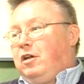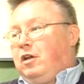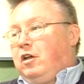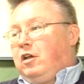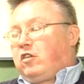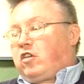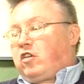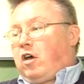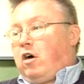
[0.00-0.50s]

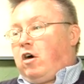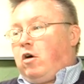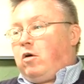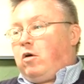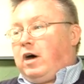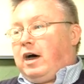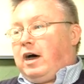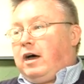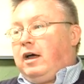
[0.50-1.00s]

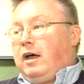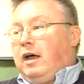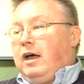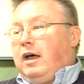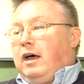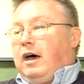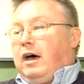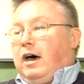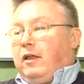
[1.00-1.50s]
So
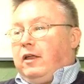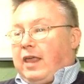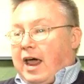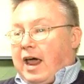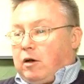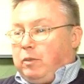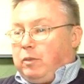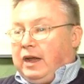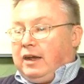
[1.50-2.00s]

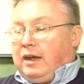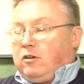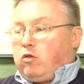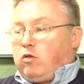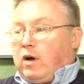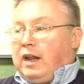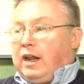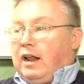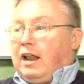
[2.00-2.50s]
that'll be in
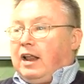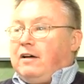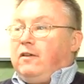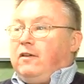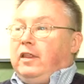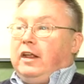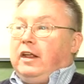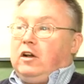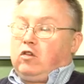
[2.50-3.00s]

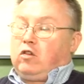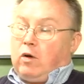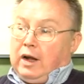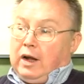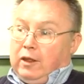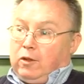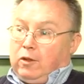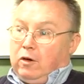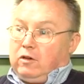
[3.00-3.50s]
2011. Then in
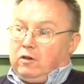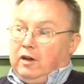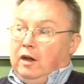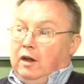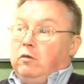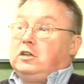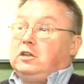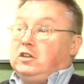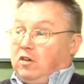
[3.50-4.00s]
2013,
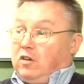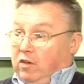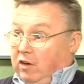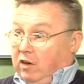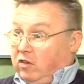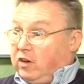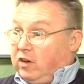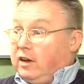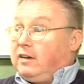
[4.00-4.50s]
which is the
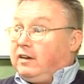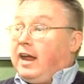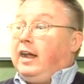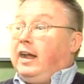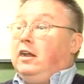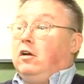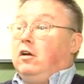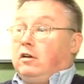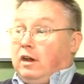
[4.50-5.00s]

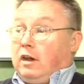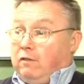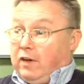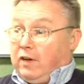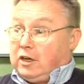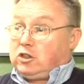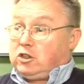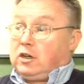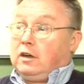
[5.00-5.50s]
Centennial
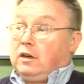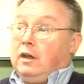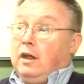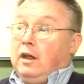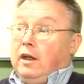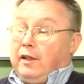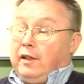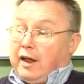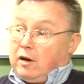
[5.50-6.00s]
Convention,
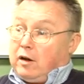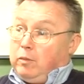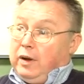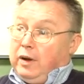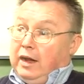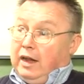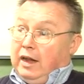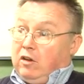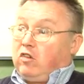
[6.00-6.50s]
that'll
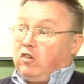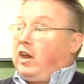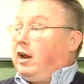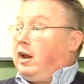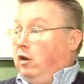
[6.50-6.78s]
be in St.